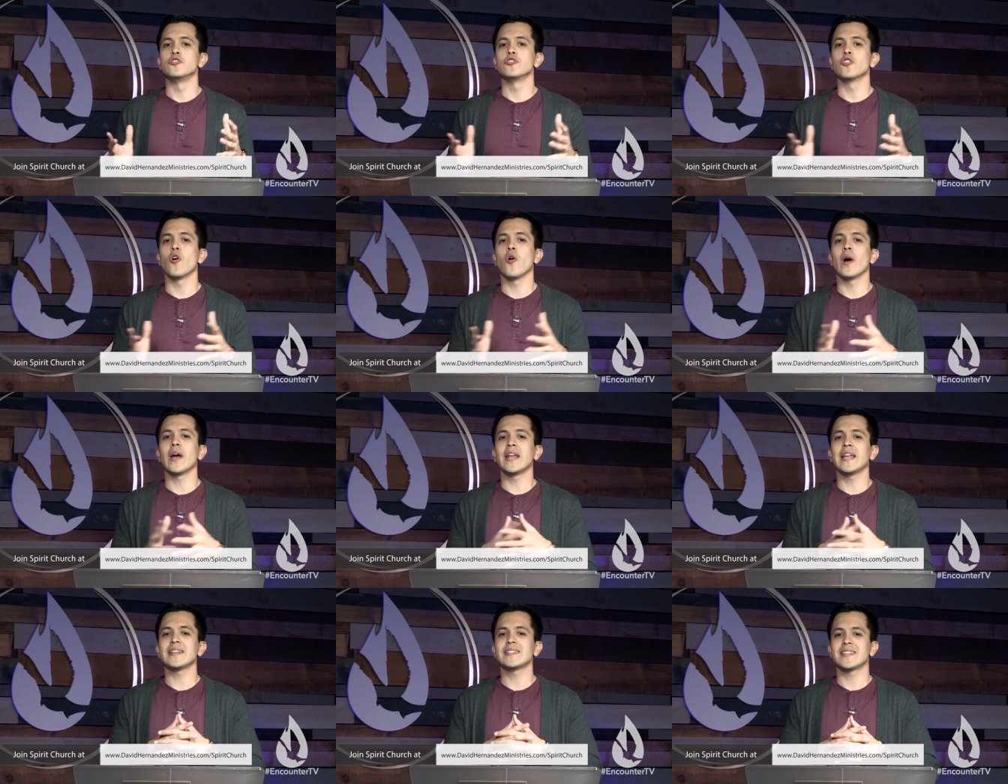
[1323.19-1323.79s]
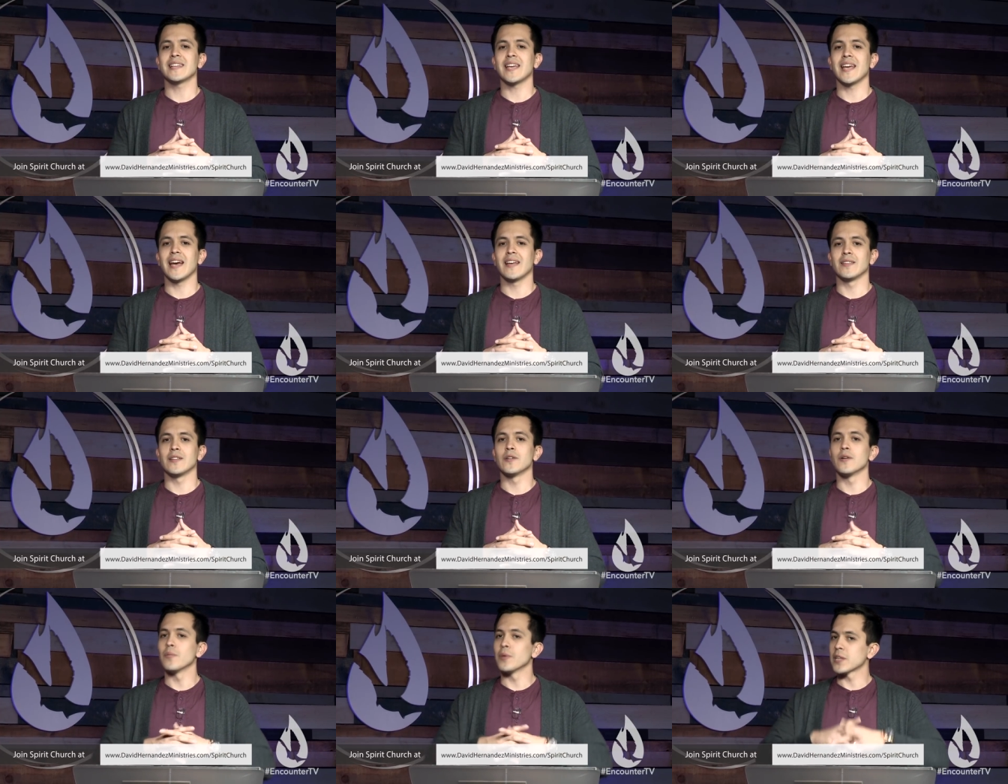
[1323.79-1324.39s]
joining
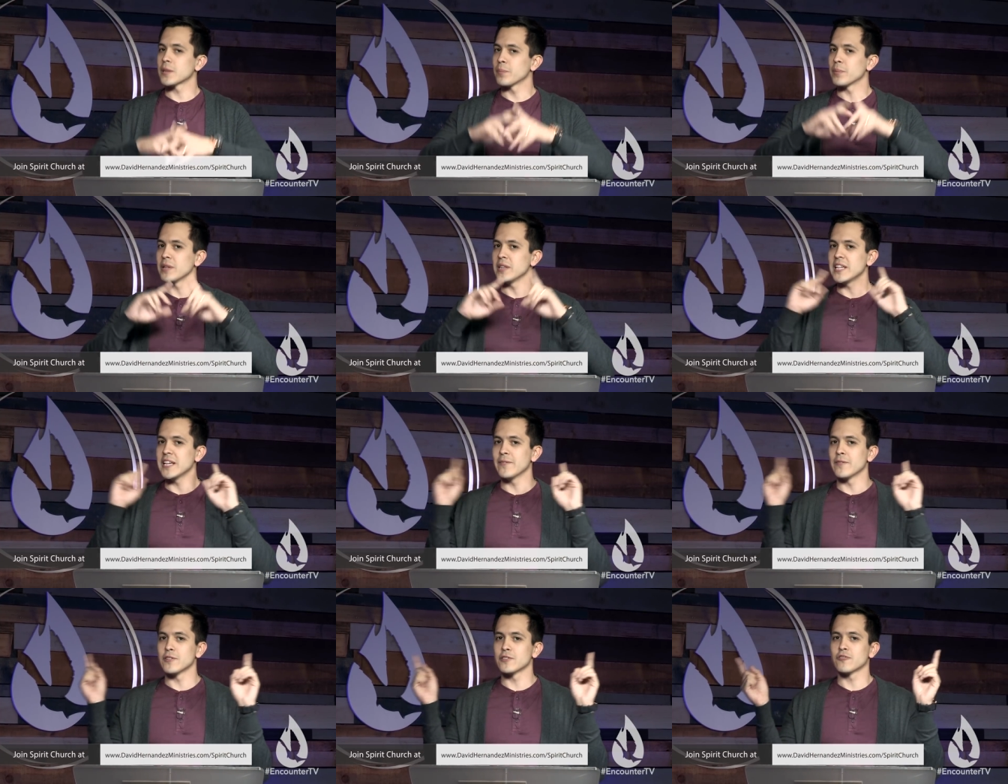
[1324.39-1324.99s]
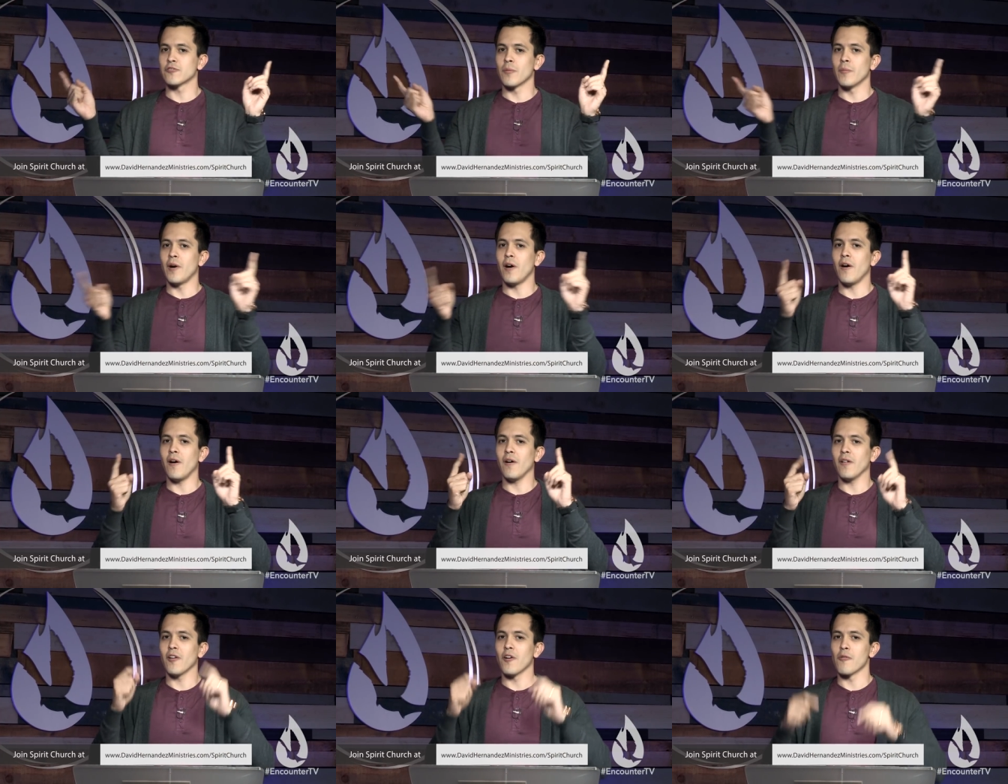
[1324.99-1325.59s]
together with believers from
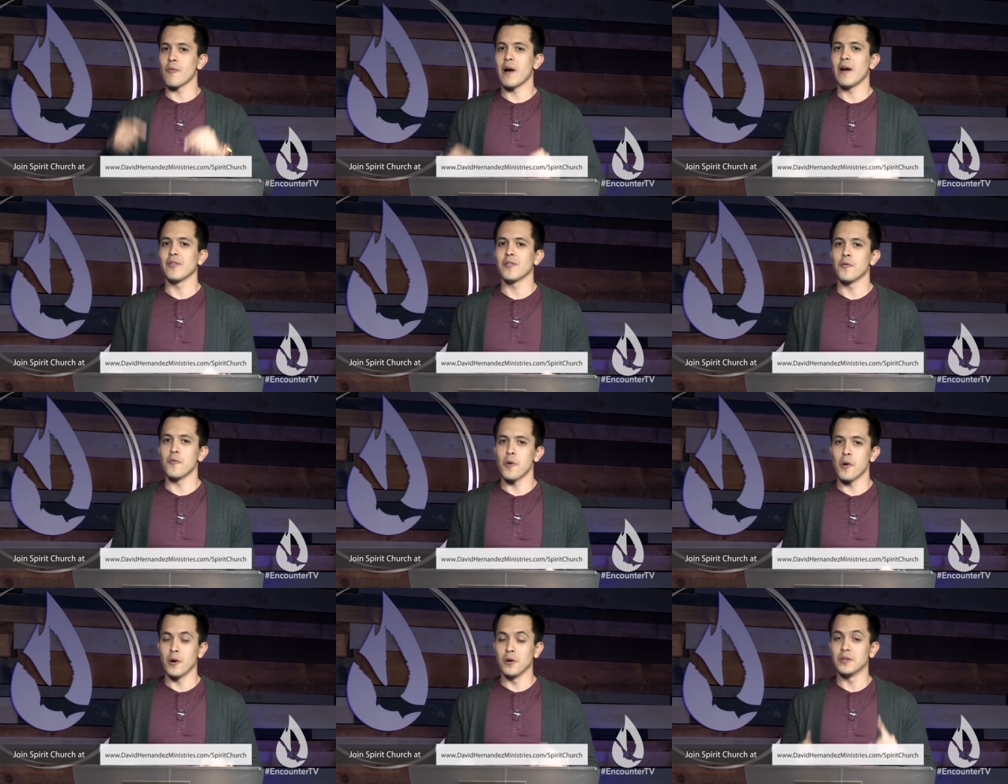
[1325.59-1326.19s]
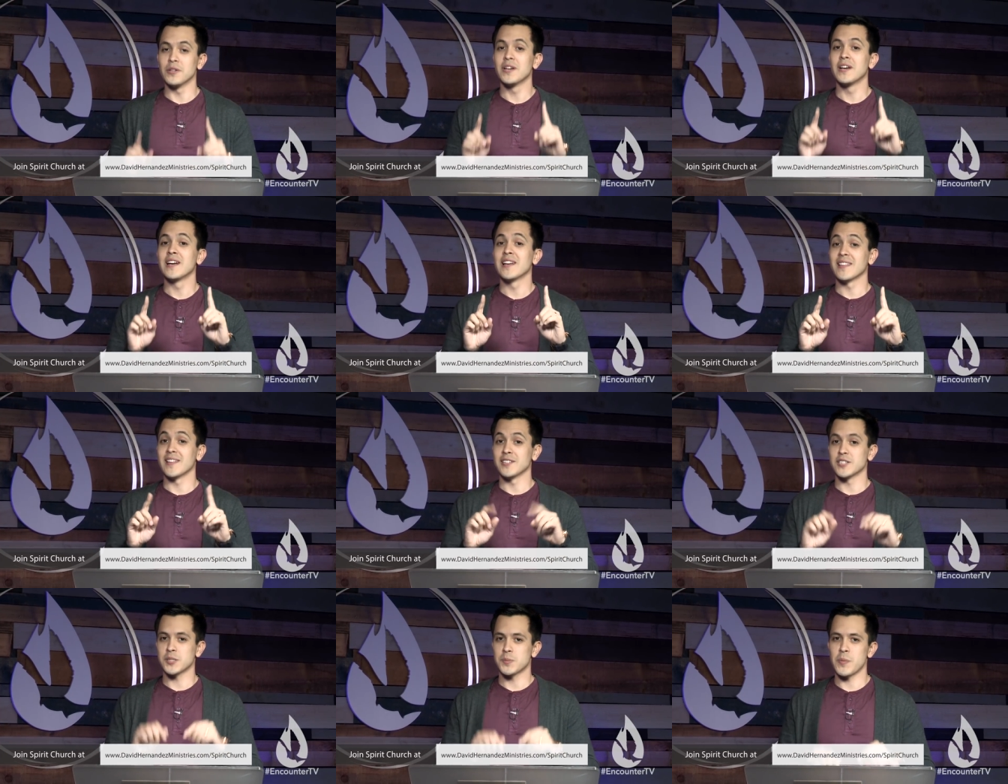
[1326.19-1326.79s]
all around the world,
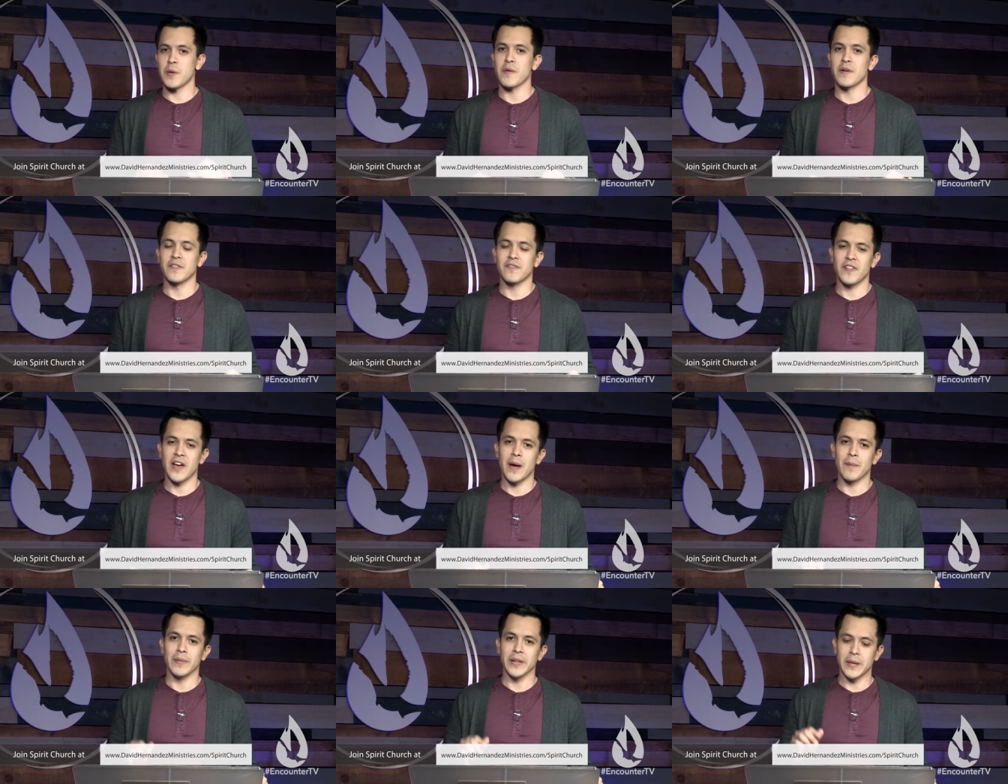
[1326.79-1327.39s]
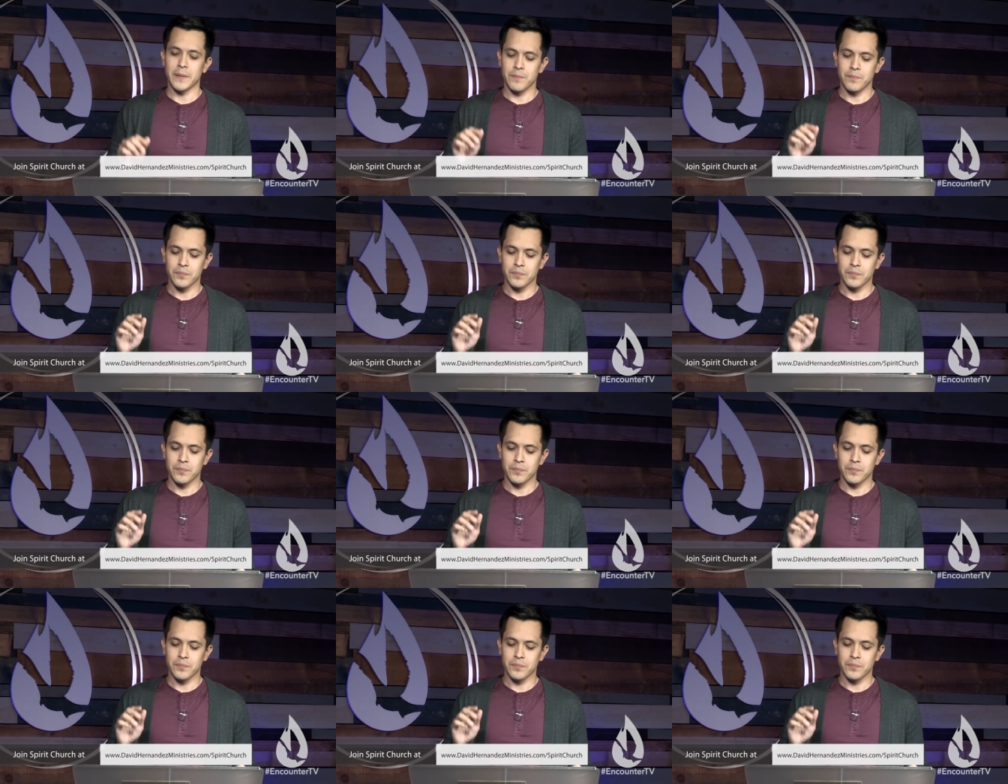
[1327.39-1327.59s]
the Spirit family.